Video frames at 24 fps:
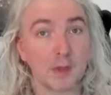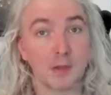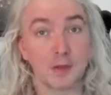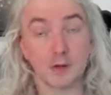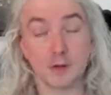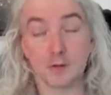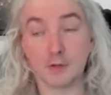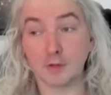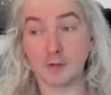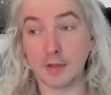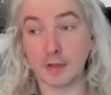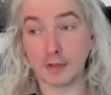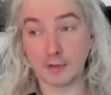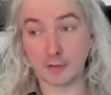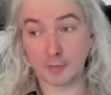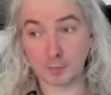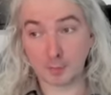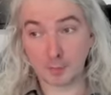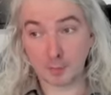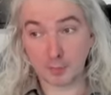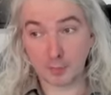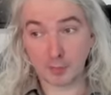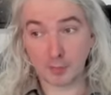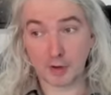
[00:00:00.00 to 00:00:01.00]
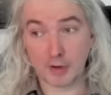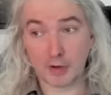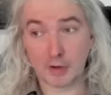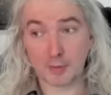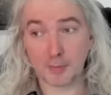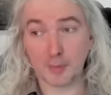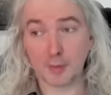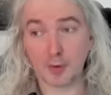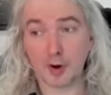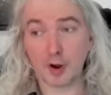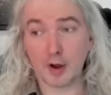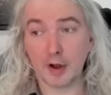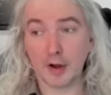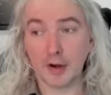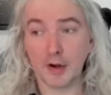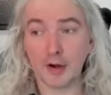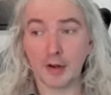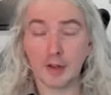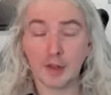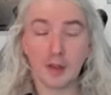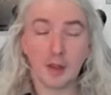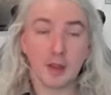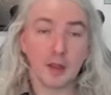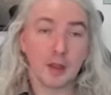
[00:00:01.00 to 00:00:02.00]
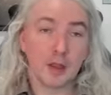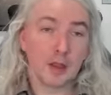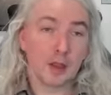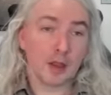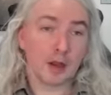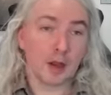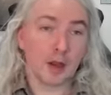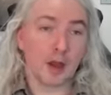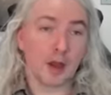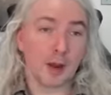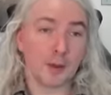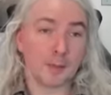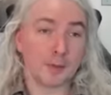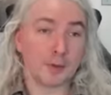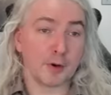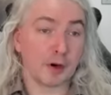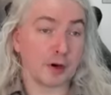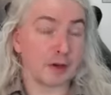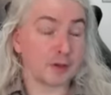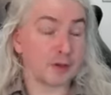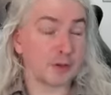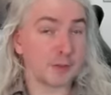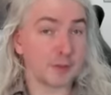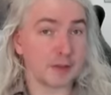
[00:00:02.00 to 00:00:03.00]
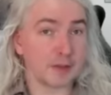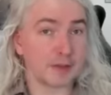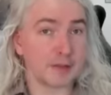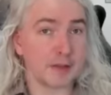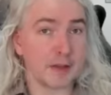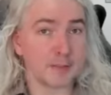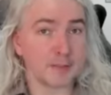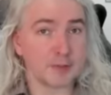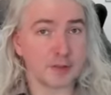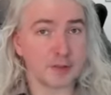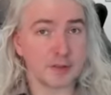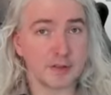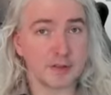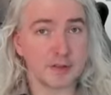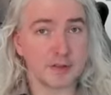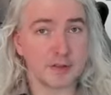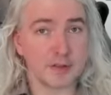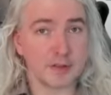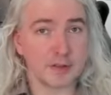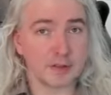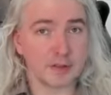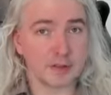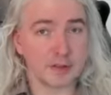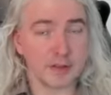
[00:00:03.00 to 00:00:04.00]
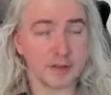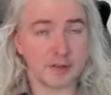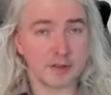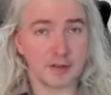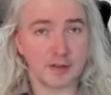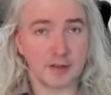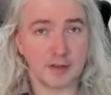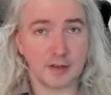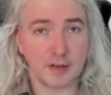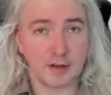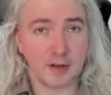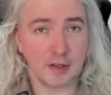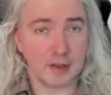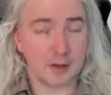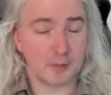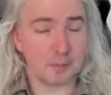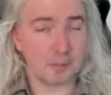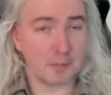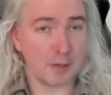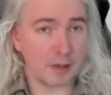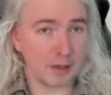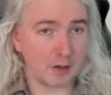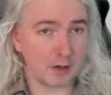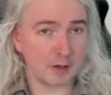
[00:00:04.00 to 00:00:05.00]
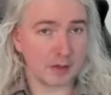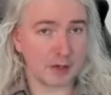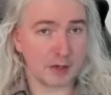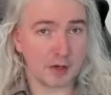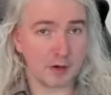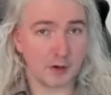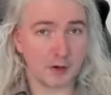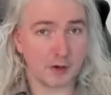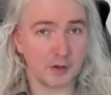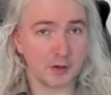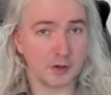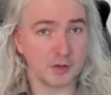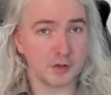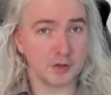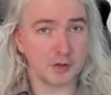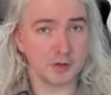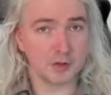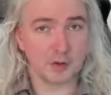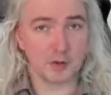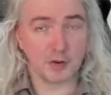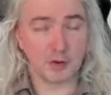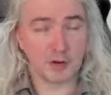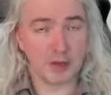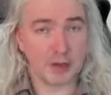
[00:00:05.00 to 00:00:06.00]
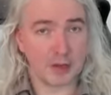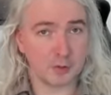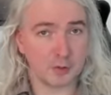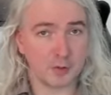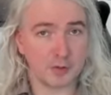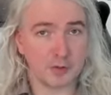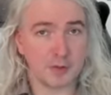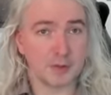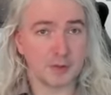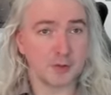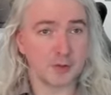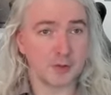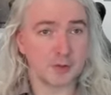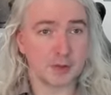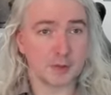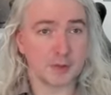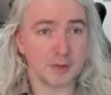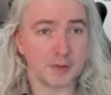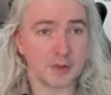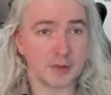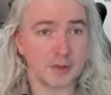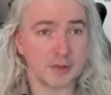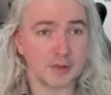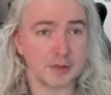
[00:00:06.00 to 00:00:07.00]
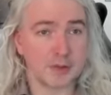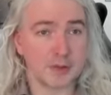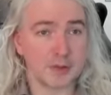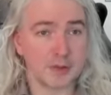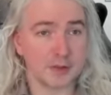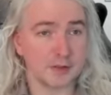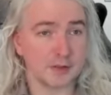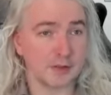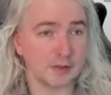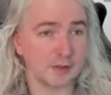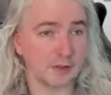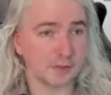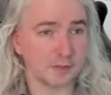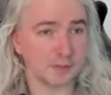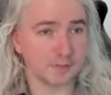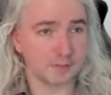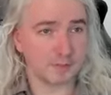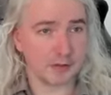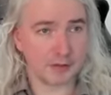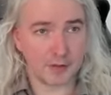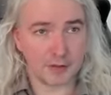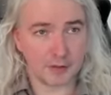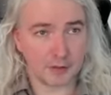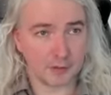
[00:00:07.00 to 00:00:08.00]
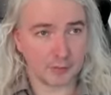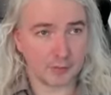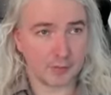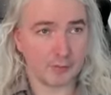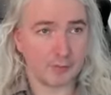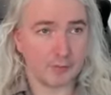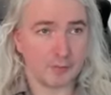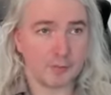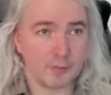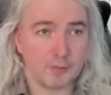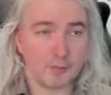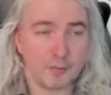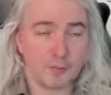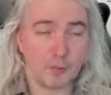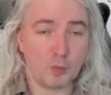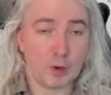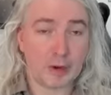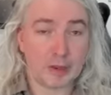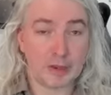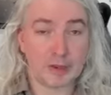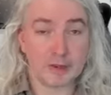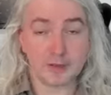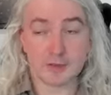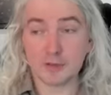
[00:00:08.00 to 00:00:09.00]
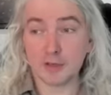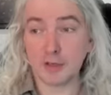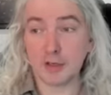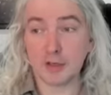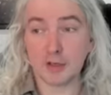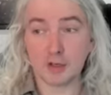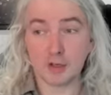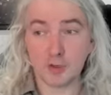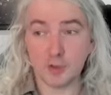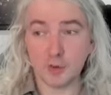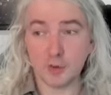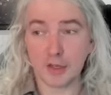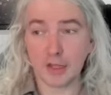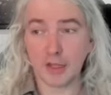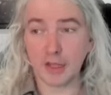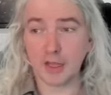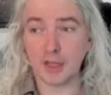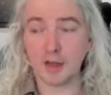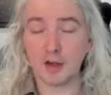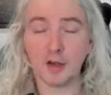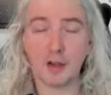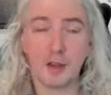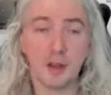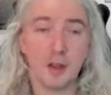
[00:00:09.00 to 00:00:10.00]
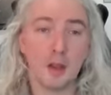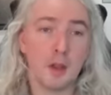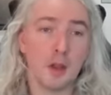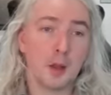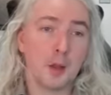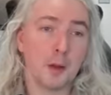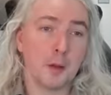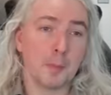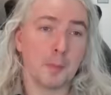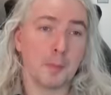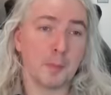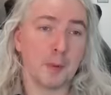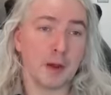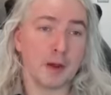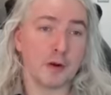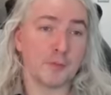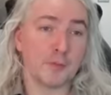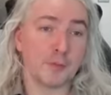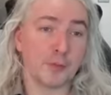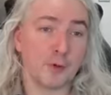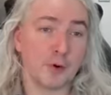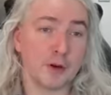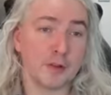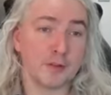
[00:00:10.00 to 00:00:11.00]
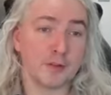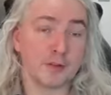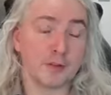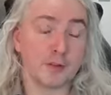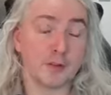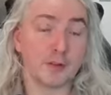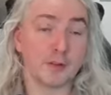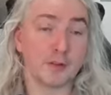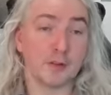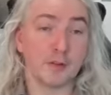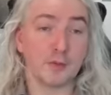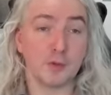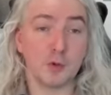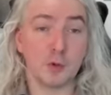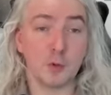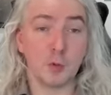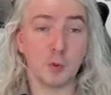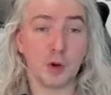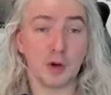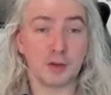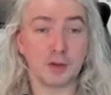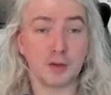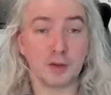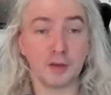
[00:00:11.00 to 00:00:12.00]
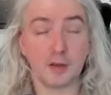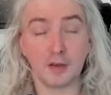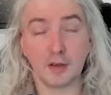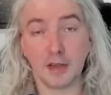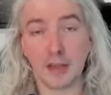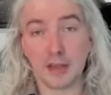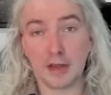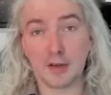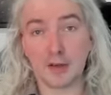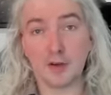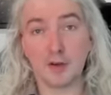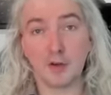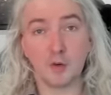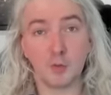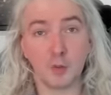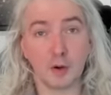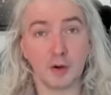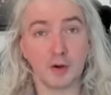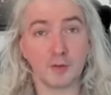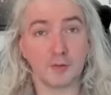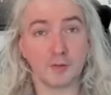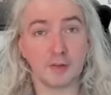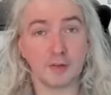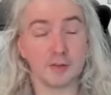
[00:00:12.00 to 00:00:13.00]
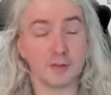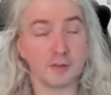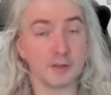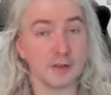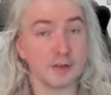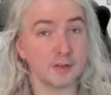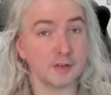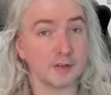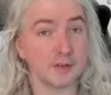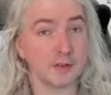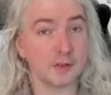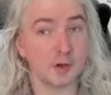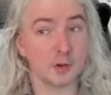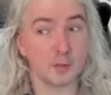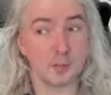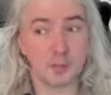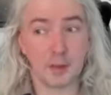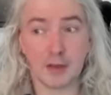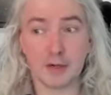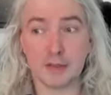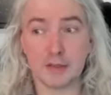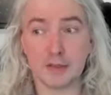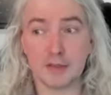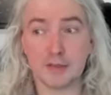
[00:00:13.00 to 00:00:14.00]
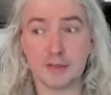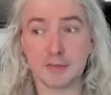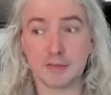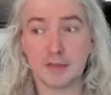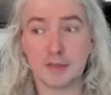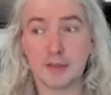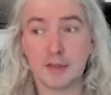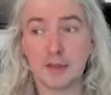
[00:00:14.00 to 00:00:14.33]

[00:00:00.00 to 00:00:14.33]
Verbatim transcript: So that's pretty broad. Um, there are some exceptions in the sense that like mail carriers are allowed to do some of these things in different ways than you can, but for instance, if you want to lend one of these things to your buddies,